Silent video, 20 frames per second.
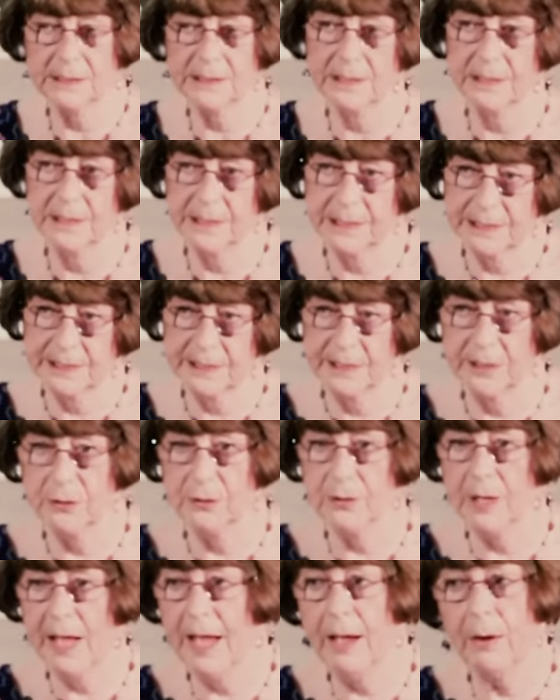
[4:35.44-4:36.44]
Society
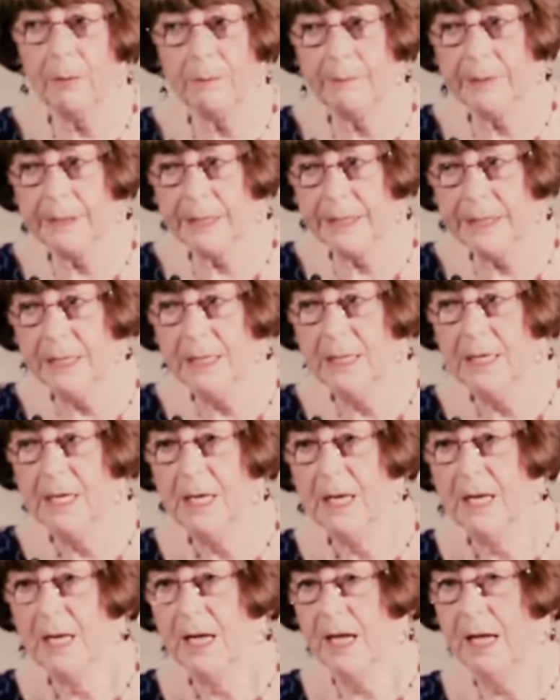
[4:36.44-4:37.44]
who helped me.
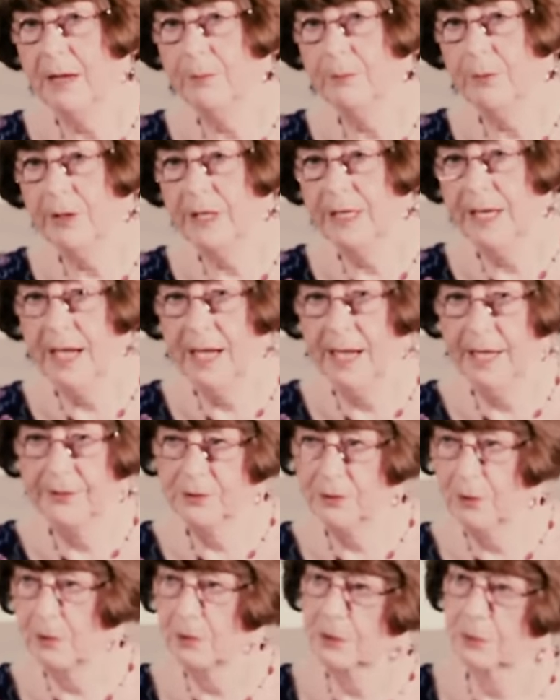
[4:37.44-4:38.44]
Um, we
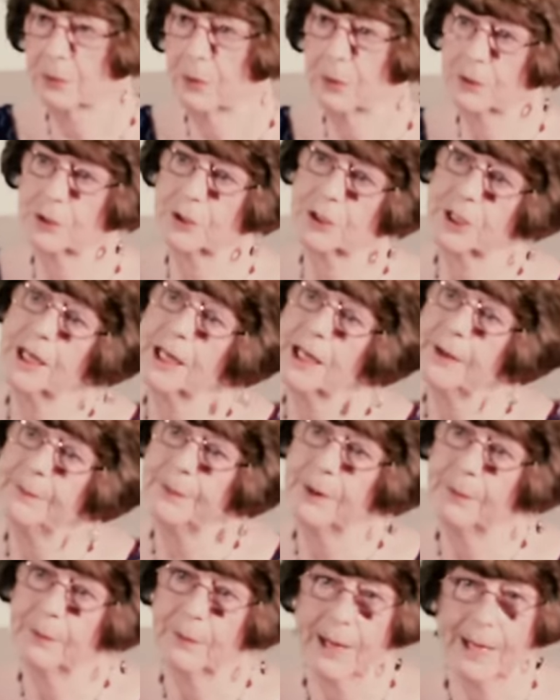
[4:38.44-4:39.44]
had Cotswold
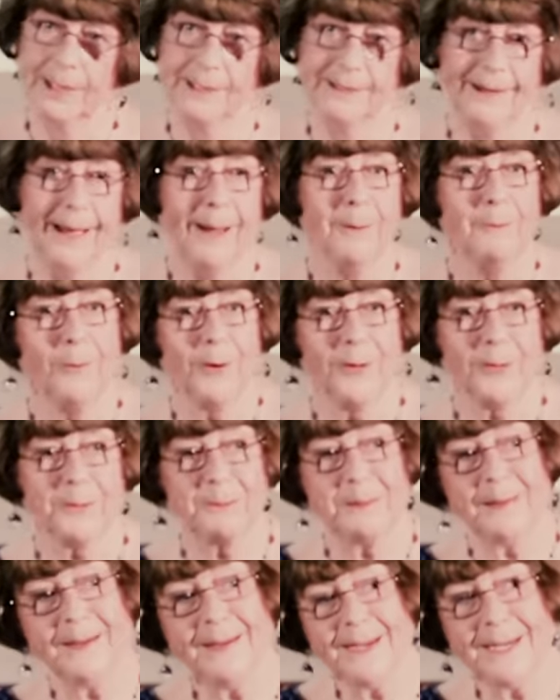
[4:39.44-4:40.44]
sheep, and we had
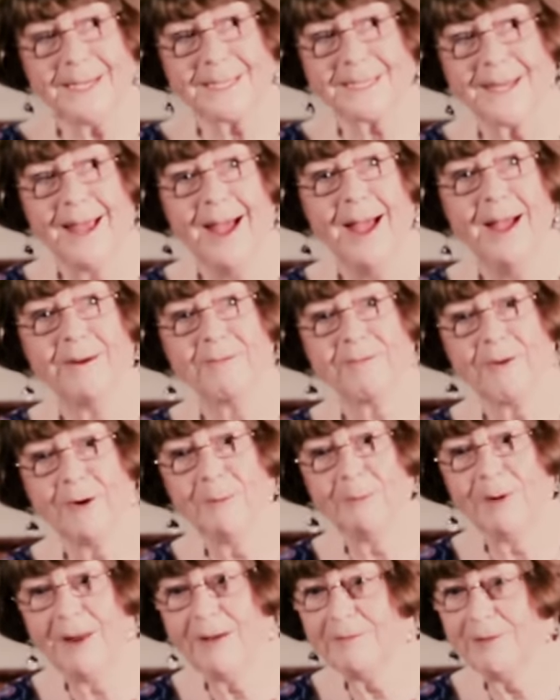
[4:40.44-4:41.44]
Tamworth pigs
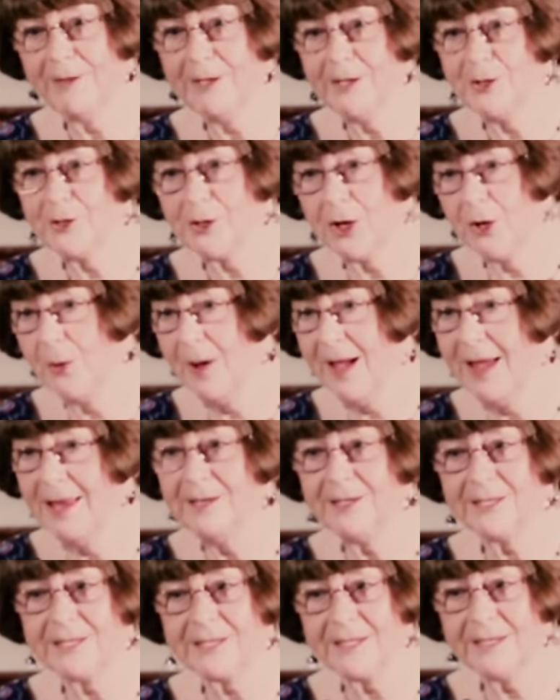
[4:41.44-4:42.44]
from lovely Joe
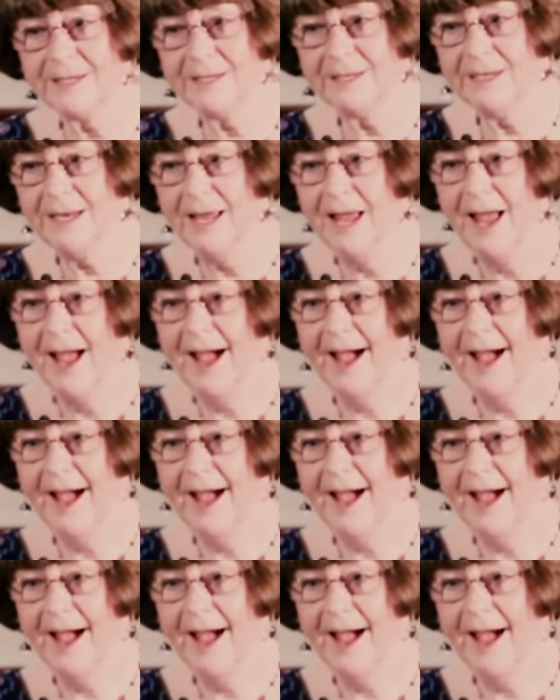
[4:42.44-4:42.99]
Henson,